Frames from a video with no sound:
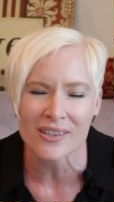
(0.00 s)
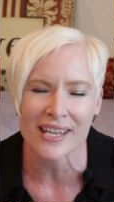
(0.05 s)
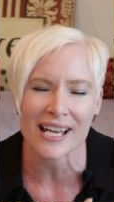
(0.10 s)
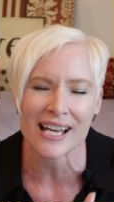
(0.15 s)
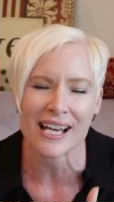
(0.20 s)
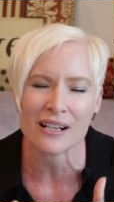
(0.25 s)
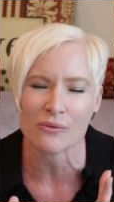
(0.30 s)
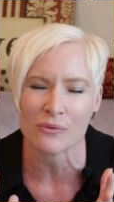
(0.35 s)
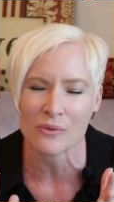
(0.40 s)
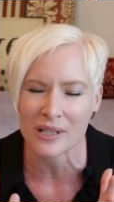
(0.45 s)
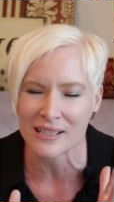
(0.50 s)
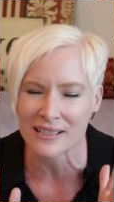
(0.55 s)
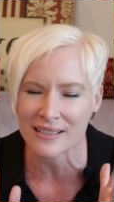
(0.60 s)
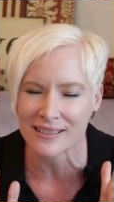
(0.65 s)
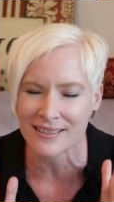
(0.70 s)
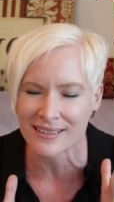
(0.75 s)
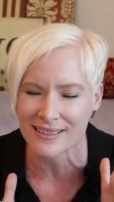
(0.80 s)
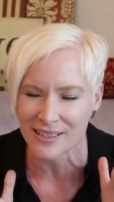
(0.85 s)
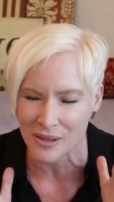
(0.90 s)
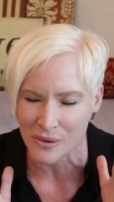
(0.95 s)
that
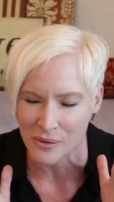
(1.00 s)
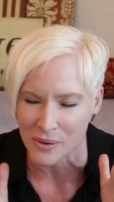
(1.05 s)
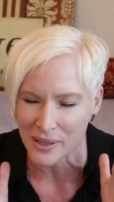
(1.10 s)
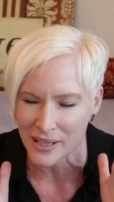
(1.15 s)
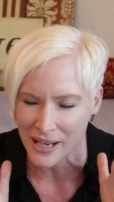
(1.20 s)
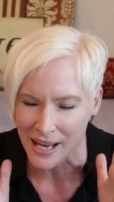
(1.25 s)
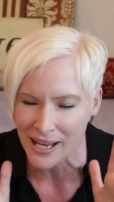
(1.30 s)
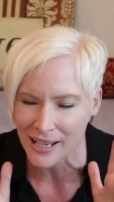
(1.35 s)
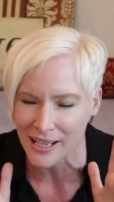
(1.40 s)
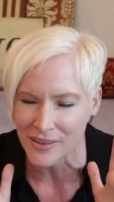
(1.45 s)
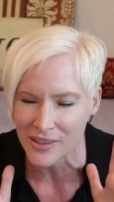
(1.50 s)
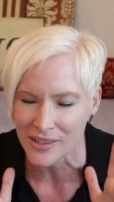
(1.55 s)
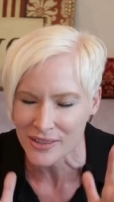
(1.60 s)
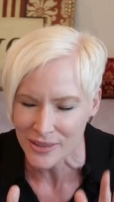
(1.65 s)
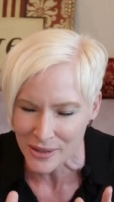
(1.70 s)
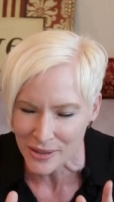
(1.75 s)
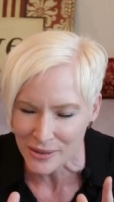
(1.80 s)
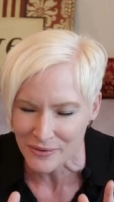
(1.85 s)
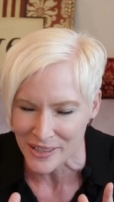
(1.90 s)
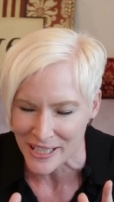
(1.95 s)
what's going on on the
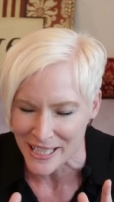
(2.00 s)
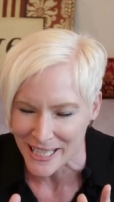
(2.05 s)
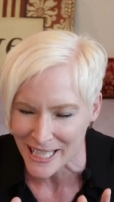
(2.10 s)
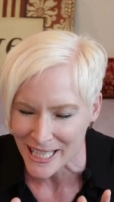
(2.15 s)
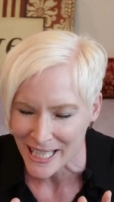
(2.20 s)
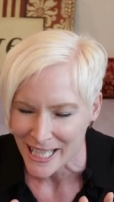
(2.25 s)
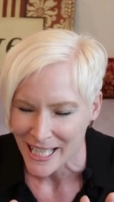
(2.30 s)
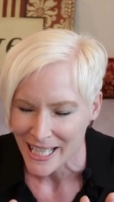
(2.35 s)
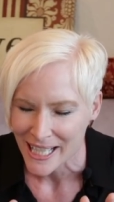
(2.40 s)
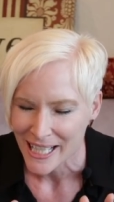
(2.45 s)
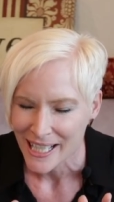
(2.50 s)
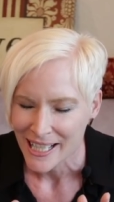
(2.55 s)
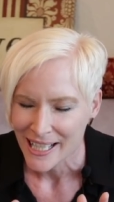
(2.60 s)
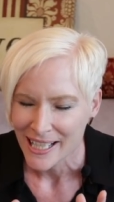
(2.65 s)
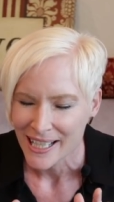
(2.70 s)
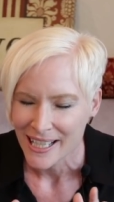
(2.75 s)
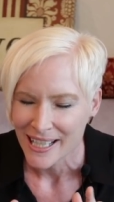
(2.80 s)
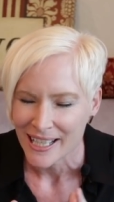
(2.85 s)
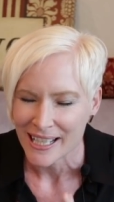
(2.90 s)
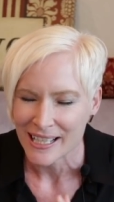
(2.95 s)
surface
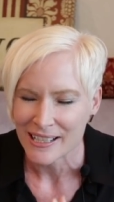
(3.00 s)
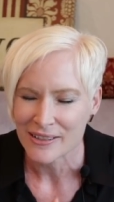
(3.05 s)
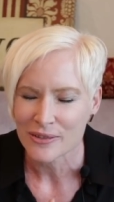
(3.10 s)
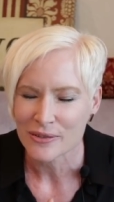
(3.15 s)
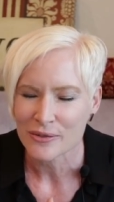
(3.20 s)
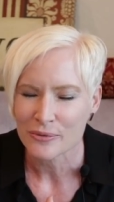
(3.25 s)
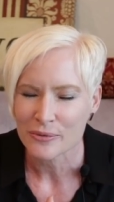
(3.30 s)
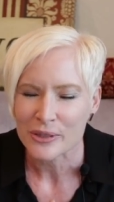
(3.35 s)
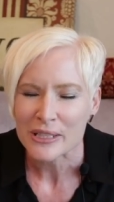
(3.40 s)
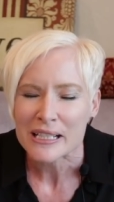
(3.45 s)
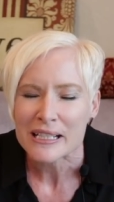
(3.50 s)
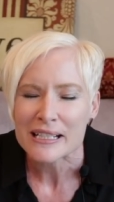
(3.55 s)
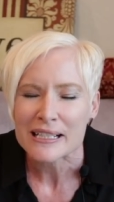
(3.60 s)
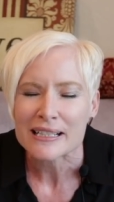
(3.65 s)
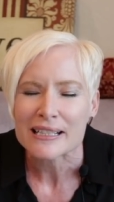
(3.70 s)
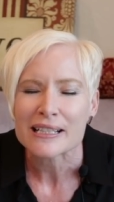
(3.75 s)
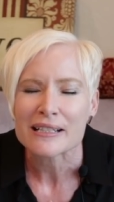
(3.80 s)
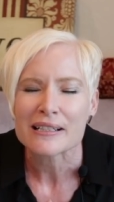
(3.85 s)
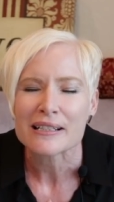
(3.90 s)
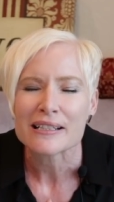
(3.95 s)
is
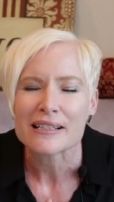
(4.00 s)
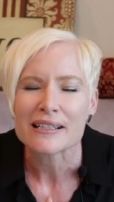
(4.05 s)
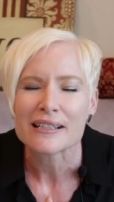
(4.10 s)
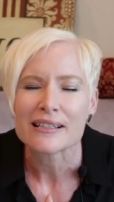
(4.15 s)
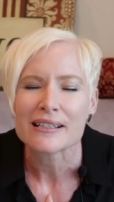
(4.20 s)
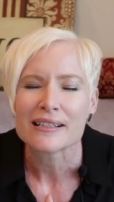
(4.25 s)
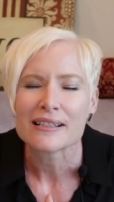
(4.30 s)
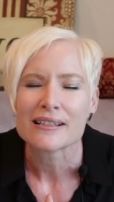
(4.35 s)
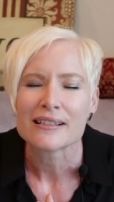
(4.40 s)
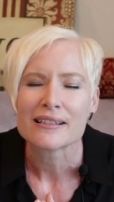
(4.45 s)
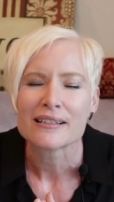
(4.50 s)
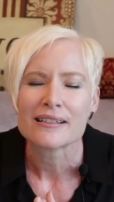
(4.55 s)
really